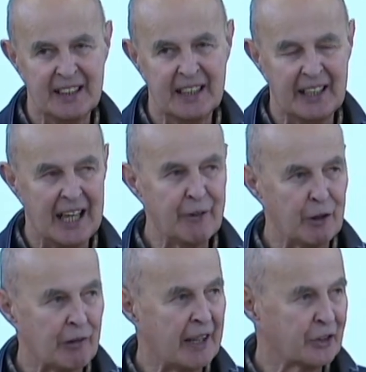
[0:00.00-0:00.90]
And I would
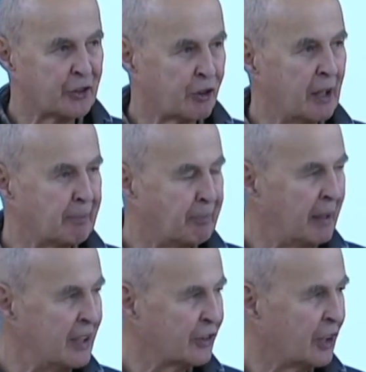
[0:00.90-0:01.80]
write a script
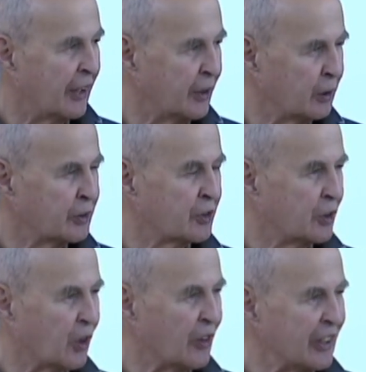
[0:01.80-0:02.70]
based on those
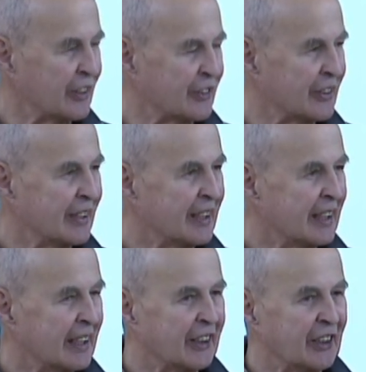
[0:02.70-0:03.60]
stories,
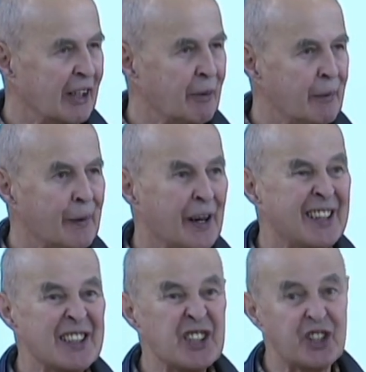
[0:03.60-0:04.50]
and then we would
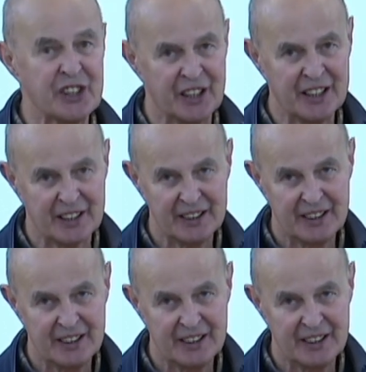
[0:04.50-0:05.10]
audition it